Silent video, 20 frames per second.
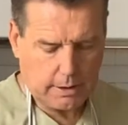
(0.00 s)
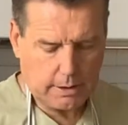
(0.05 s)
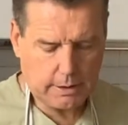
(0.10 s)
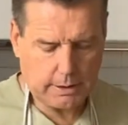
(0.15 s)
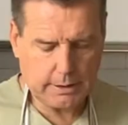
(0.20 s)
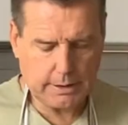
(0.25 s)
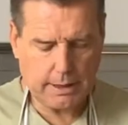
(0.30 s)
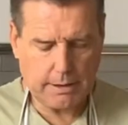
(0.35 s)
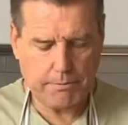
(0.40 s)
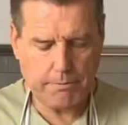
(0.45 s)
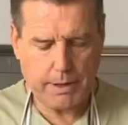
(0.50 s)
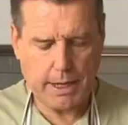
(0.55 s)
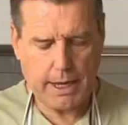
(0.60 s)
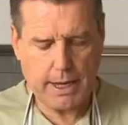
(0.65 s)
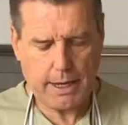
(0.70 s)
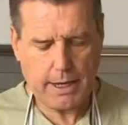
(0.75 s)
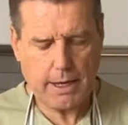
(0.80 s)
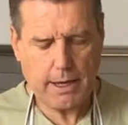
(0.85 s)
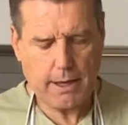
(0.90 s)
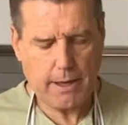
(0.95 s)
same bag,
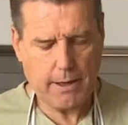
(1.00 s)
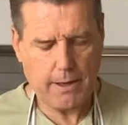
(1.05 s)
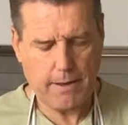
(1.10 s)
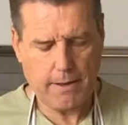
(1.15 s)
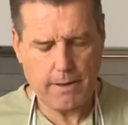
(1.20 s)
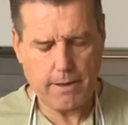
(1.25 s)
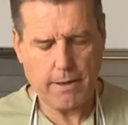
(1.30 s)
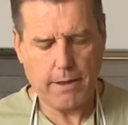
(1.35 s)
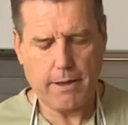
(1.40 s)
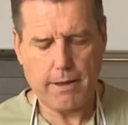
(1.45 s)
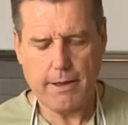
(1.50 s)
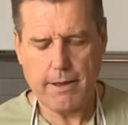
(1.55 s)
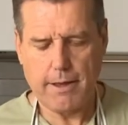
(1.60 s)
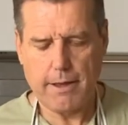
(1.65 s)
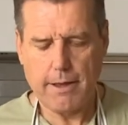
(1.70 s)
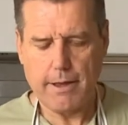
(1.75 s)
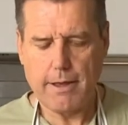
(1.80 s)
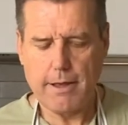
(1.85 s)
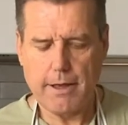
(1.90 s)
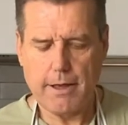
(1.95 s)

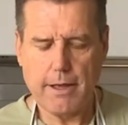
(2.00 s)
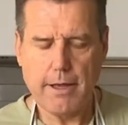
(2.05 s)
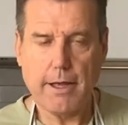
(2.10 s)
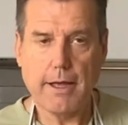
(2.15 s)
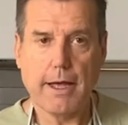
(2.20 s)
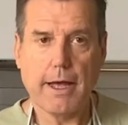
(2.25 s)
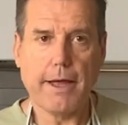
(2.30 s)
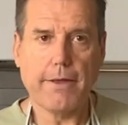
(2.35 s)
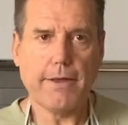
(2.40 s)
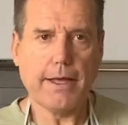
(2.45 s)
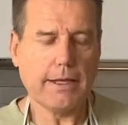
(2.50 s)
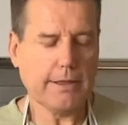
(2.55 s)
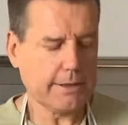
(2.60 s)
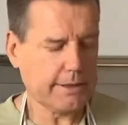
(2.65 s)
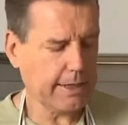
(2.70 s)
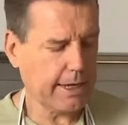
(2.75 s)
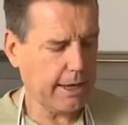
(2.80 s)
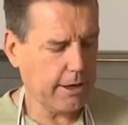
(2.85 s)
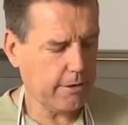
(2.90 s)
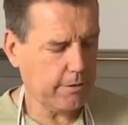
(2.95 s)
and that's
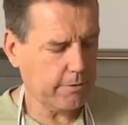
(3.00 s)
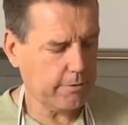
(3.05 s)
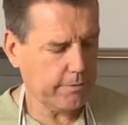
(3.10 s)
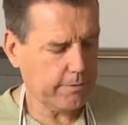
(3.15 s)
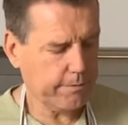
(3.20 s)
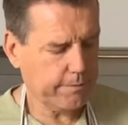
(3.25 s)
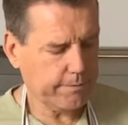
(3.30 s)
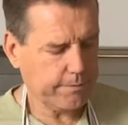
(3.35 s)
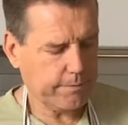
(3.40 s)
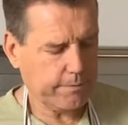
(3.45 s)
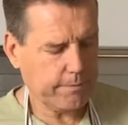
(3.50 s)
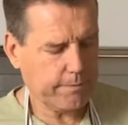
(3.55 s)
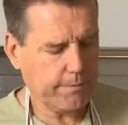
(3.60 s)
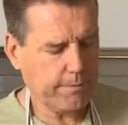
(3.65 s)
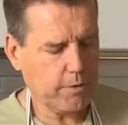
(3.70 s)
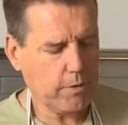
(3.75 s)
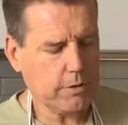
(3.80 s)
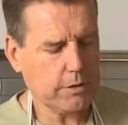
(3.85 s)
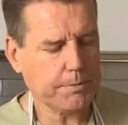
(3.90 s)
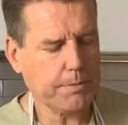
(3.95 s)
our
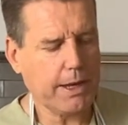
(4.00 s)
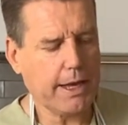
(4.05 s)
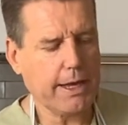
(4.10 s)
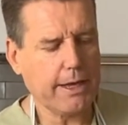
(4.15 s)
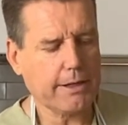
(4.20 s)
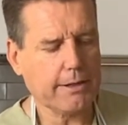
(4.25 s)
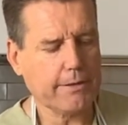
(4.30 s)
first part